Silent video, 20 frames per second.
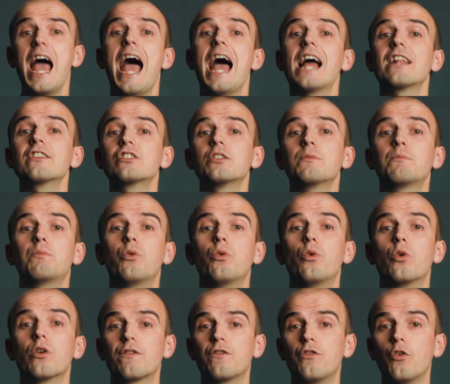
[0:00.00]
and
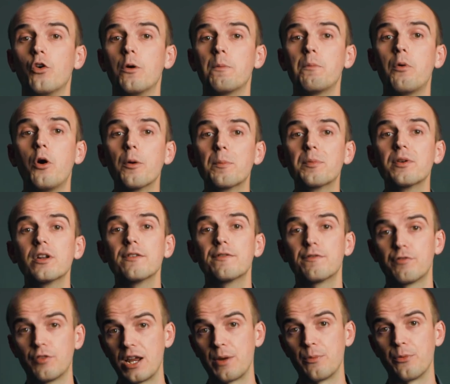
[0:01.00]
support for popular
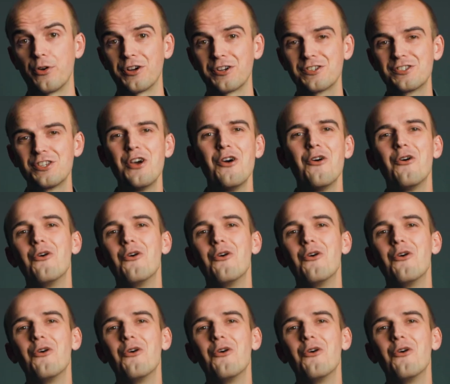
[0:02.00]
frameworks,